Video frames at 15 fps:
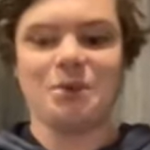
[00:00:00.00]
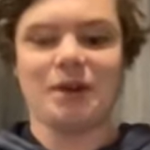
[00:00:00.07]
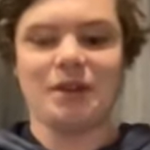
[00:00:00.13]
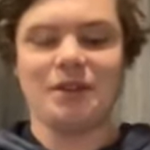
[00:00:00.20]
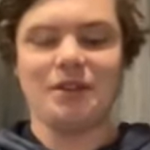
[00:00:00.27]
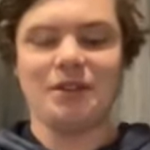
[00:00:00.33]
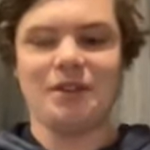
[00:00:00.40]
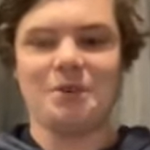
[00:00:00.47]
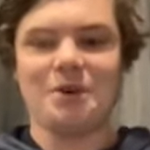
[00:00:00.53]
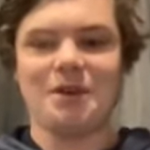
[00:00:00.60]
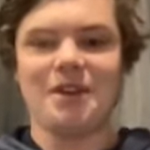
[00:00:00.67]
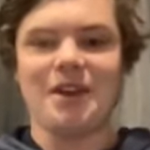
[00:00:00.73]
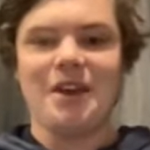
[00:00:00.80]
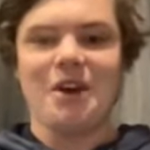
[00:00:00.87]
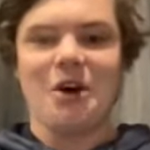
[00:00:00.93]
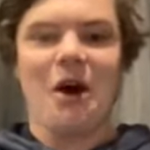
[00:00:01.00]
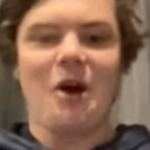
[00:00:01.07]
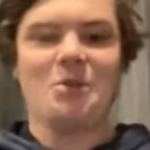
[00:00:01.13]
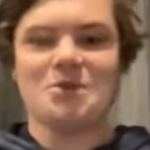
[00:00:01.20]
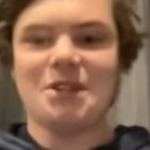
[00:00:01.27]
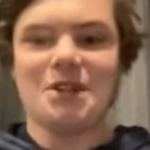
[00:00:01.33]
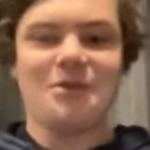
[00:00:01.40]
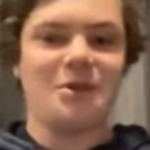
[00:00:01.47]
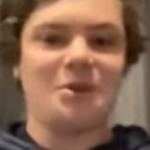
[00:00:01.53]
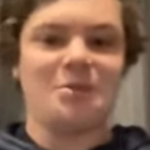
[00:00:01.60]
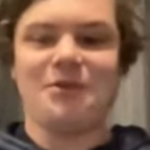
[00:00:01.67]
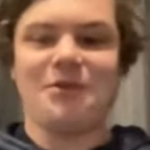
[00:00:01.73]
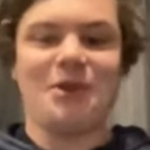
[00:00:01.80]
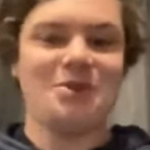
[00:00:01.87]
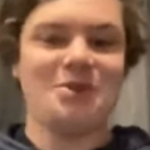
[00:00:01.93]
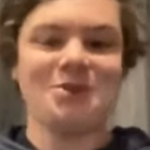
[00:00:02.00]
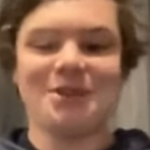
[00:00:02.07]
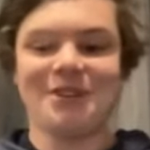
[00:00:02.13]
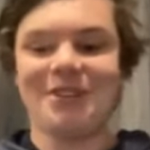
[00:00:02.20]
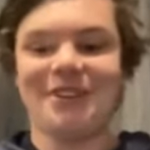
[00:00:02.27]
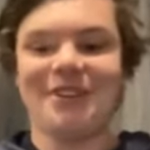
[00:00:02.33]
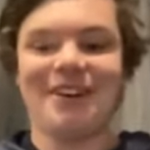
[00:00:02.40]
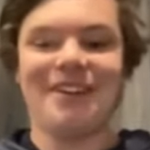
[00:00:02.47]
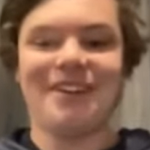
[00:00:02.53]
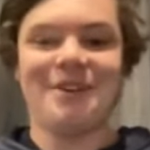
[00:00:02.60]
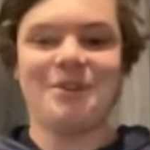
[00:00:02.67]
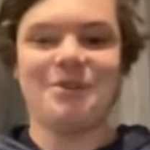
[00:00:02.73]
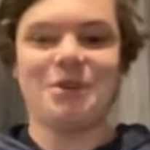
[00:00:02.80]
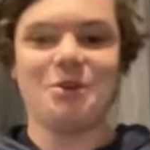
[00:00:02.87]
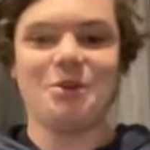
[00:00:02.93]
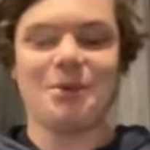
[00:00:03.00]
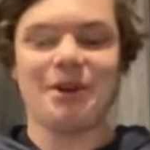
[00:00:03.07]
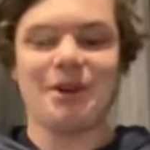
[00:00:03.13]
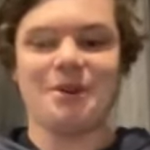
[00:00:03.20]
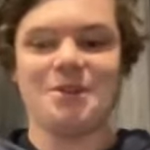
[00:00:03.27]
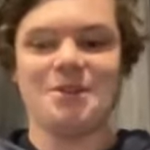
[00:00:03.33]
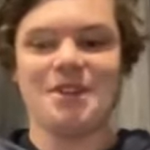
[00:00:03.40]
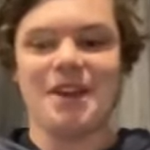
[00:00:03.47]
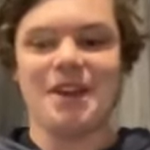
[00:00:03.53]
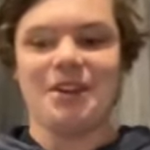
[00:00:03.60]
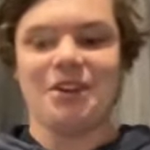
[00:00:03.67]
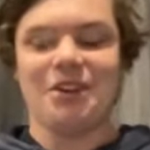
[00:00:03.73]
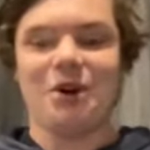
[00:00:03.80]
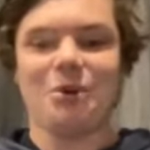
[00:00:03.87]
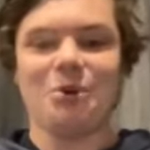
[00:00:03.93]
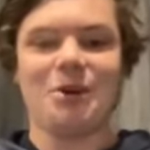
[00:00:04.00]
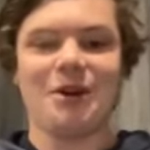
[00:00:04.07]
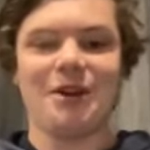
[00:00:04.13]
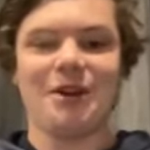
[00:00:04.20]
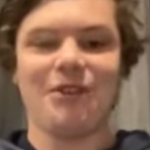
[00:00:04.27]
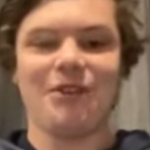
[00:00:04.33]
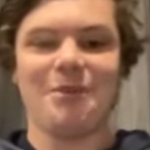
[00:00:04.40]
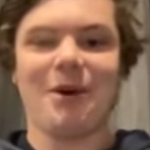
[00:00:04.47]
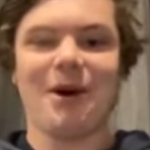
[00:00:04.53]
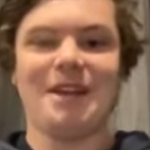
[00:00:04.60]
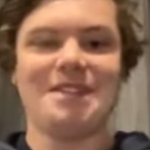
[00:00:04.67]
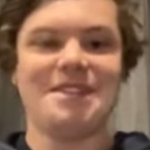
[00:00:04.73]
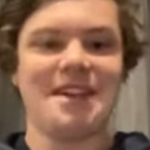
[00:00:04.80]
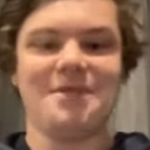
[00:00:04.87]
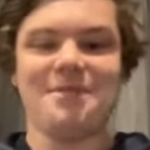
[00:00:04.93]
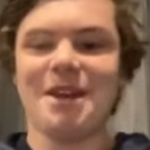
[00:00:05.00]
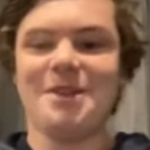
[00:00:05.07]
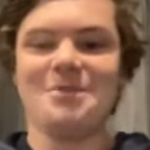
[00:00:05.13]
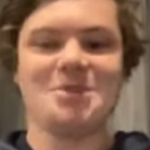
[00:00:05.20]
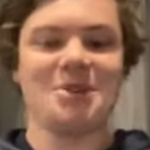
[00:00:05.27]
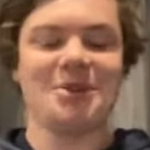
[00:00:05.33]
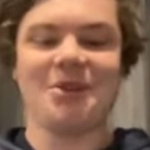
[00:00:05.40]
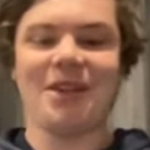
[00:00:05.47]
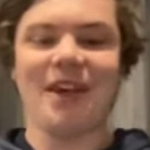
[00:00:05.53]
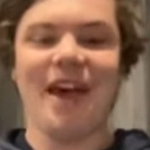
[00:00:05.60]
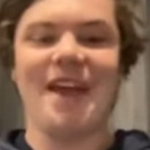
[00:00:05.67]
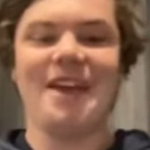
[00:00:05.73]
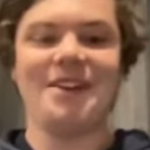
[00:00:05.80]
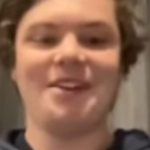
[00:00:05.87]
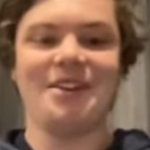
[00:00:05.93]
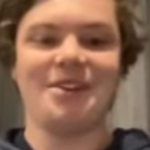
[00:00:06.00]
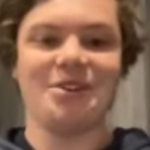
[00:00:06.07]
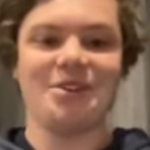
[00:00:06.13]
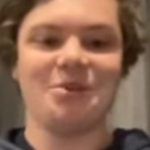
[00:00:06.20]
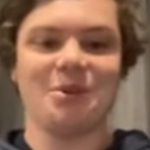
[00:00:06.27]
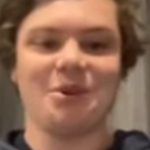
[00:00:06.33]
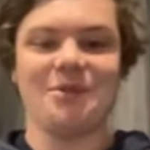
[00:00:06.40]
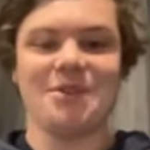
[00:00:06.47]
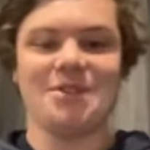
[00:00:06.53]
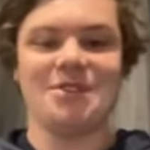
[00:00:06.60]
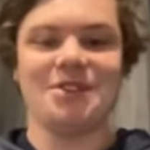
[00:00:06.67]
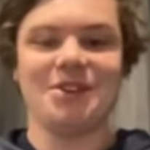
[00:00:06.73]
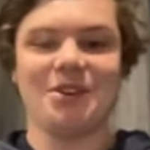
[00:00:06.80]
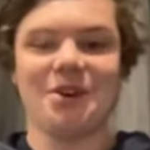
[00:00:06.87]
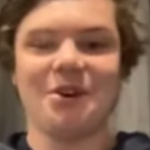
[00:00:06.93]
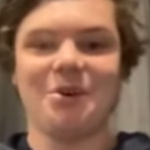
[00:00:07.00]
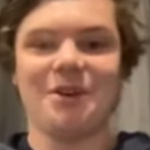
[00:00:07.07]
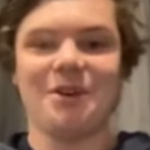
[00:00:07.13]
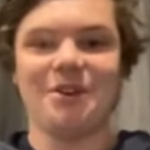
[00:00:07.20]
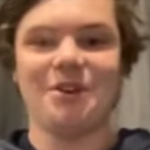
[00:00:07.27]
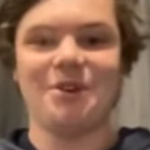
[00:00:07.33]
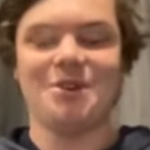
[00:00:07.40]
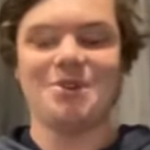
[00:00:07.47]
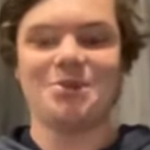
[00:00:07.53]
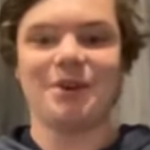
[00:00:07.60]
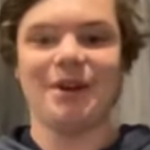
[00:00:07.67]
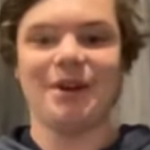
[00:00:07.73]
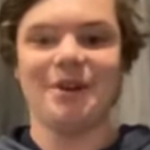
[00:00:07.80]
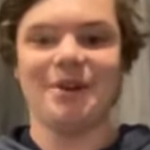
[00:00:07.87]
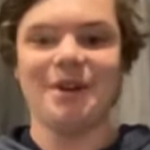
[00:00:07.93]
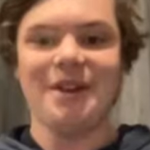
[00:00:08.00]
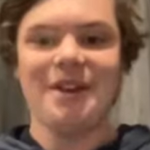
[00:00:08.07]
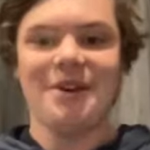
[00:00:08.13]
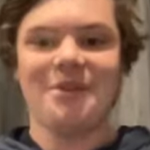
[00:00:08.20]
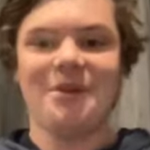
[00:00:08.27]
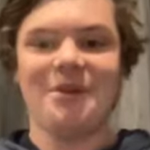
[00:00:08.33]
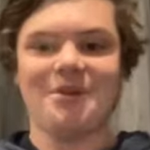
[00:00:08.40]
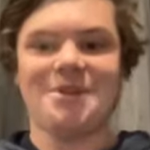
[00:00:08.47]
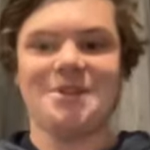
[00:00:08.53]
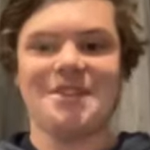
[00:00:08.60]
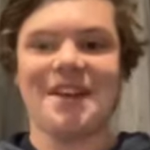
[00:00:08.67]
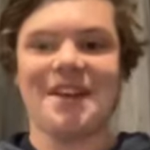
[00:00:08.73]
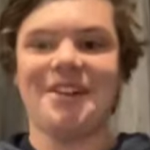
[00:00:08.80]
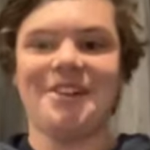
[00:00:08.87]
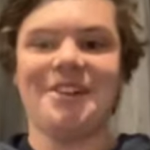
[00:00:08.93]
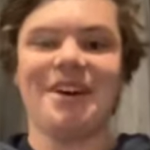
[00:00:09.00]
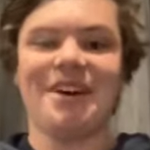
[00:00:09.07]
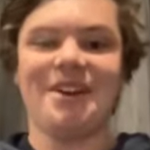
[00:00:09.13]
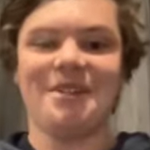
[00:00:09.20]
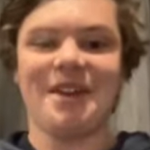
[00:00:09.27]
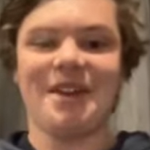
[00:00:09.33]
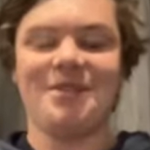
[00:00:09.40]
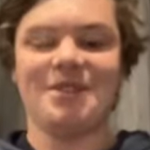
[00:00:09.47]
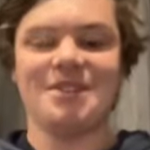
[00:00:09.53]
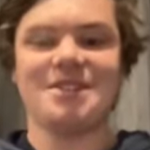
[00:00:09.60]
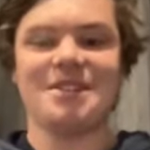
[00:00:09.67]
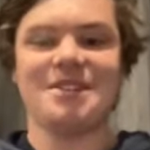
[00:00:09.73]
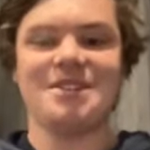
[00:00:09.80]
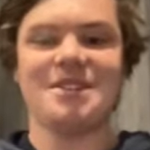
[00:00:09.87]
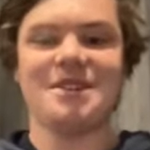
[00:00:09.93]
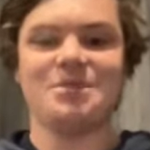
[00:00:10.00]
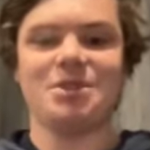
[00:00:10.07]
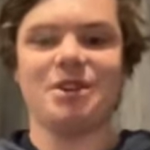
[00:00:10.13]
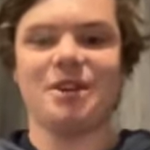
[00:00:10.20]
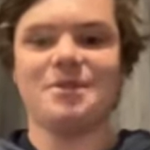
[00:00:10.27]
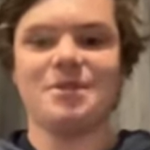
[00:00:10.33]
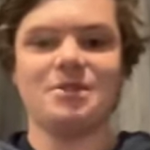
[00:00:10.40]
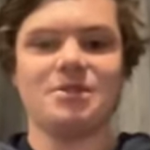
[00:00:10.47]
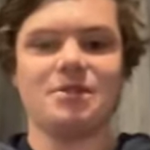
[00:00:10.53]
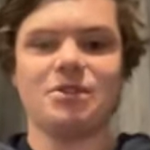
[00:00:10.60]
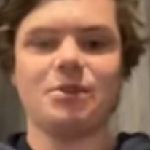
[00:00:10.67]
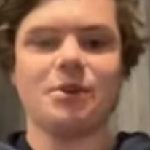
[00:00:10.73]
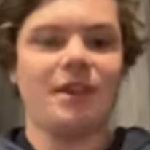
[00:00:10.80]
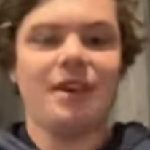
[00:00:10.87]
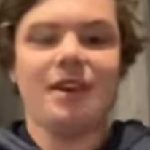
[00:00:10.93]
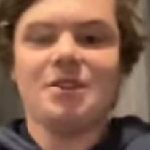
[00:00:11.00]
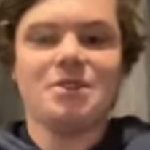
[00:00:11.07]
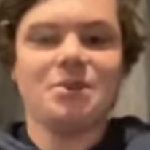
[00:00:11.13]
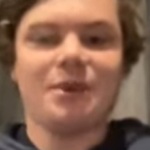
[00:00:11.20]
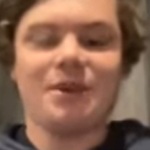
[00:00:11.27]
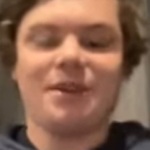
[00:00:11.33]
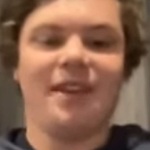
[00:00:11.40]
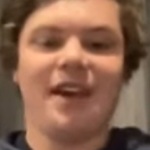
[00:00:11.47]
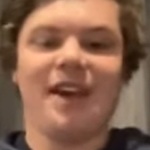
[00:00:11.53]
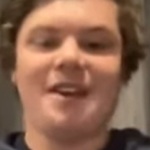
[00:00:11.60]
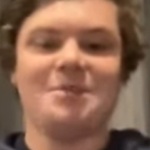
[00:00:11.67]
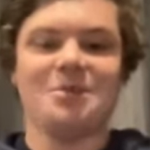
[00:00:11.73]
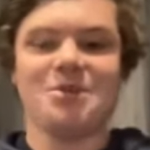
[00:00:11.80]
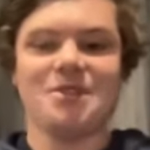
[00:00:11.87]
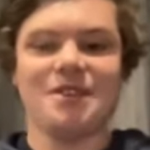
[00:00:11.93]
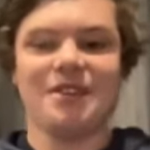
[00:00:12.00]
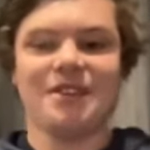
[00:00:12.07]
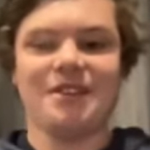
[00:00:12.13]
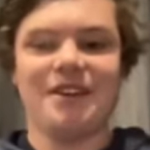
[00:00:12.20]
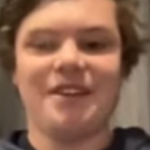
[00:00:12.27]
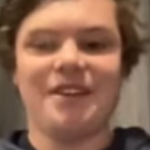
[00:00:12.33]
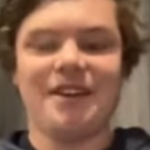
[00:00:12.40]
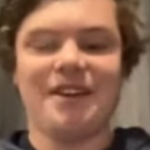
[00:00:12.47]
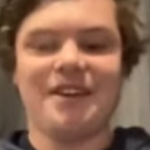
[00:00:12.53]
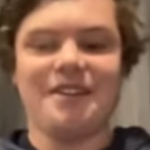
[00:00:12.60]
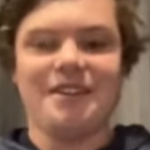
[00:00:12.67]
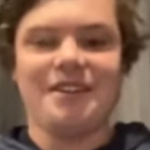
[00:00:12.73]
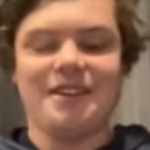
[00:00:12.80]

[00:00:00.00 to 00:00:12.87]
One thing, when I was never a professional or anything like that with you, but I was goal kicker for my team and absolutely hated it. You were obviously a goal kicker as well. What was that like, having to sometimes do a kick to win a game or something like that?